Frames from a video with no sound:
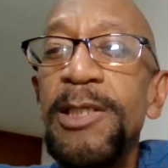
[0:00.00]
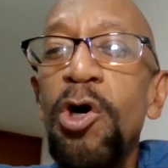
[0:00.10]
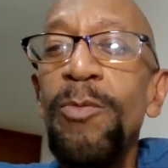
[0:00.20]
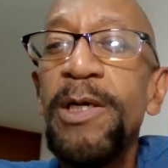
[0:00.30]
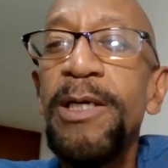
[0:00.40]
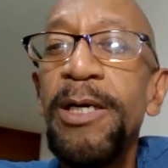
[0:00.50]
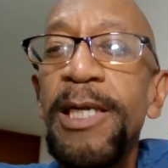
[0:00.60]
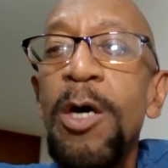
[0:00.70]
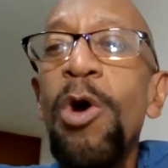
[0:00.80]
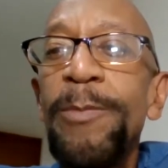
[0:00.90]
lower
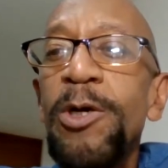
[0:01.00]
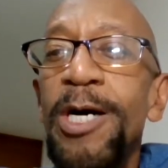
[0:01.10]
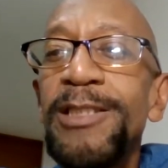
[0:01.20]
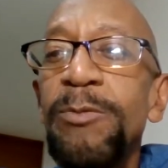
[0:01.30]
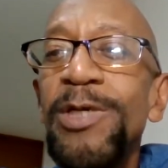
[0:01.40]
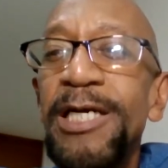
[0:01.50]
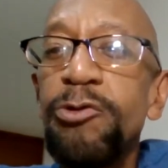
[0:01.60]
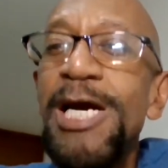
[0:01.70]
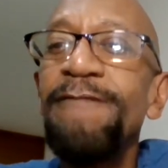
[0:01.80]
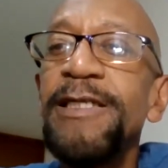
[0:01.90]
because we're not
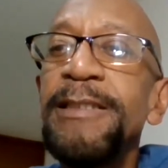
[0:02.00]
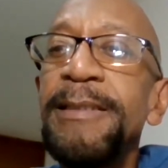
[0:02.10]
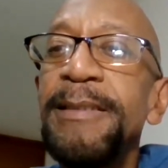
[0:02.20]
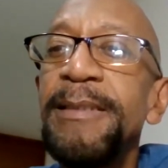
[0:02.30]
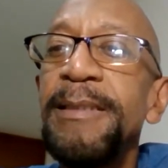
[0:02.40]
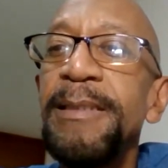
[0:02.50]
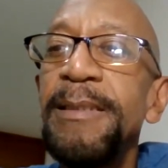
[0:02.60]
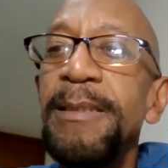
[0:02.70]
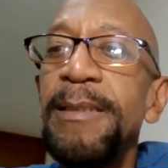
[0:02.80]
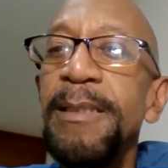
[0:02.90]
traveling,
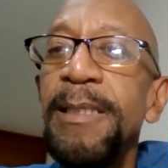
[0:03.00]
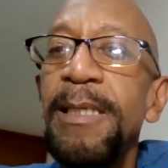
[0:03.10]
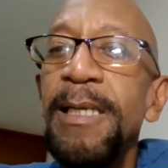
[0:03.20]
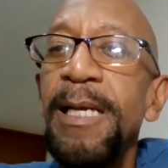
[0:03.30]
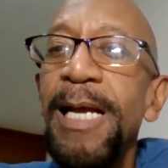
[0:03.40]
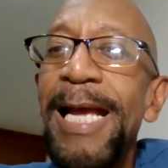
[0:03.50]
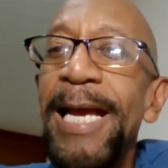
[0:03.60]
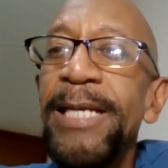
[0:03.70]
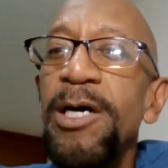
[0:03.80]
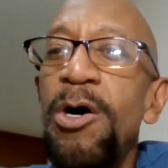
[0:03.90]

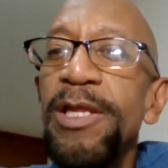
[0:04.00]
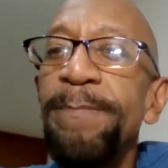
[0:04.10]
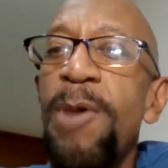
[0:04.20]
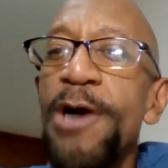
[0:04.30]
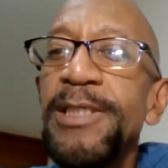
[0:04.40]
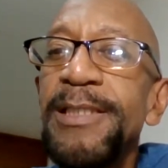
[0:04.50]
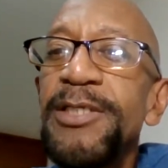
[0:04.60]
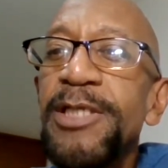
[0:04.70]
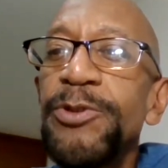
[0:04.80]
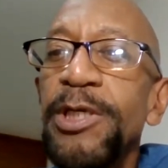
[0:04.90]
and all the bars and
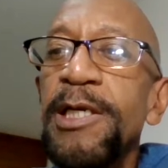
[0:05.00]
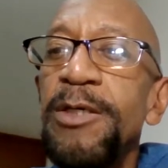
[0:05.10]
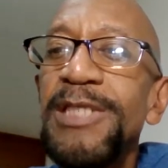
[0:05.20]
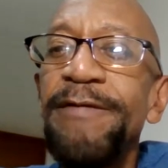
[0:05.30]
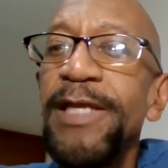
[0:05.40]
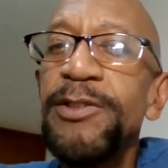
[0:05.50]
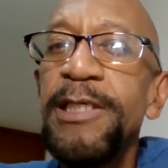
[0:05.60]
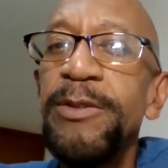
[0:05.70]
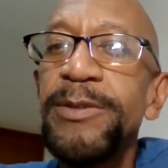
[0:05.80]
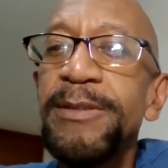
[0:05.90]
discos are closed. Everything's
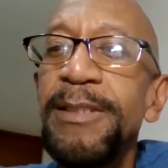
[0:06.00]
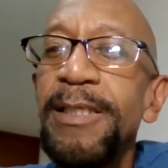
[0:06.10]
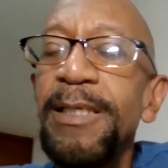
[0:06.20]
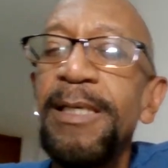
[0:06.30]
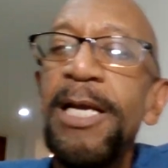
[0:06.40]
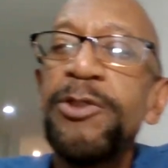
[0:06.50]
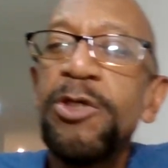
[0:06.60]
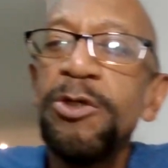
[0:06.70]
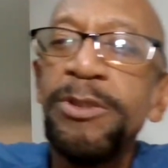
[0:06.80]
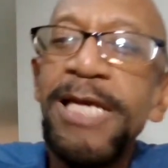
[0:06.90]
closed. I used to
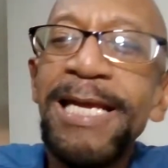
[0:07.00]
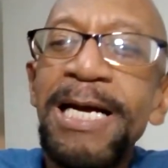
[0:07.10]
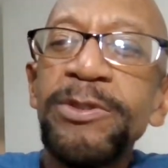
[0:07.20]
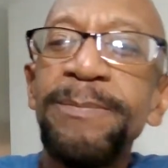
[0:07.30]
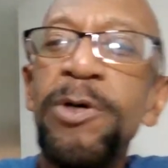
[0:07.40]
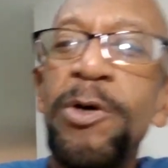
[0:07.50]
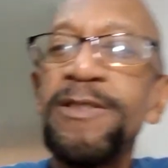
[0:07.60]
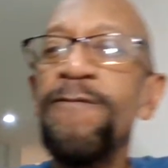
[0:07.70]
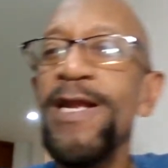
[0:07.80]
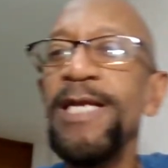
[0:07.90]
go hang out with the boys
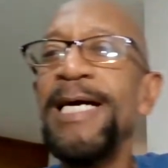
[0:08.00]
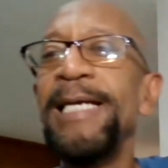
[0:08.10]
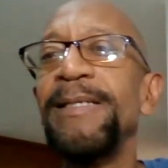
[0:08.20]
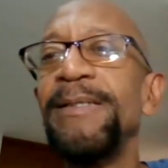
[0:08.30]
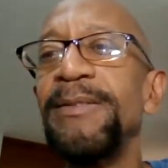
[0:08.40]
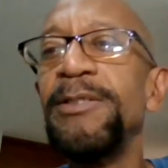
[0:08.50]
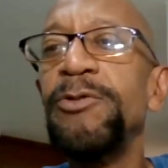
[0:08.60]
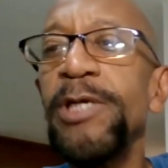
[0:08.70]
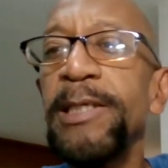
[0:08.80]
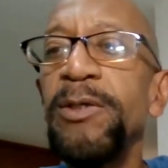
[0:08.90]
on Friday night,
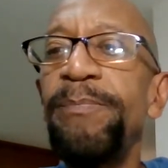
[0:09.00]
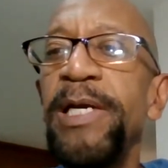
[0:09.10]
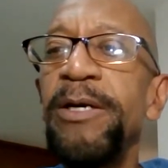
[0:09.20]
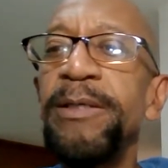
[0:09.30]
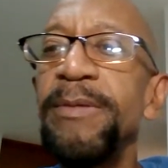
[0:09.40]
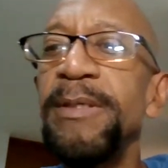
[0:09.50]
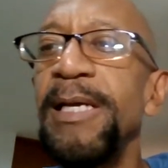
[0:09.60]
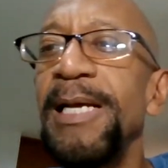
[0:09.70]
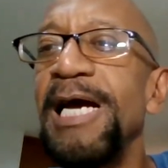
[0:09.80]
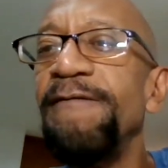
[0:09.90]
drink a little beer,
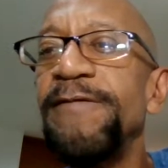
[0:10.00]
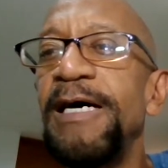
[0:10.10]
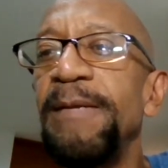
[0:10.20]
have